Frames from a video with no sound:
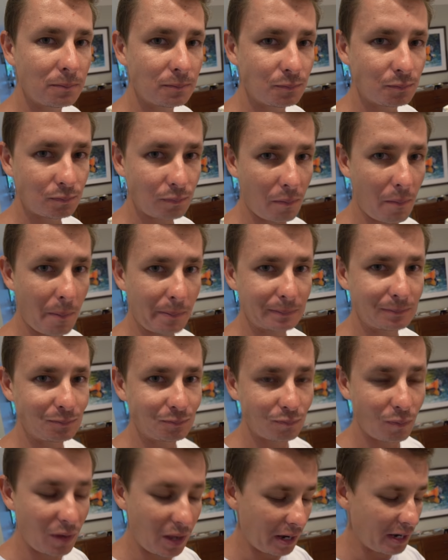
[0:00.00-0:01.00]
It's good.
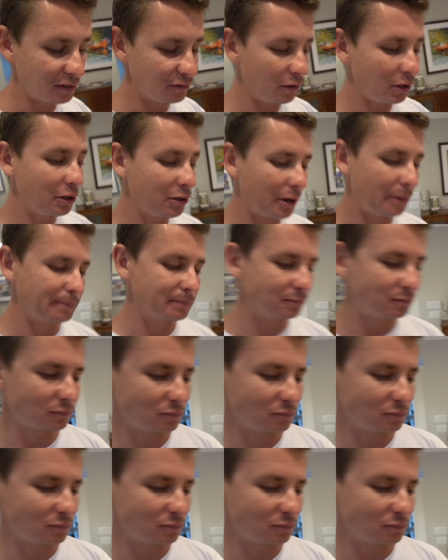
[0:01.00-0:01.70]
It's very good.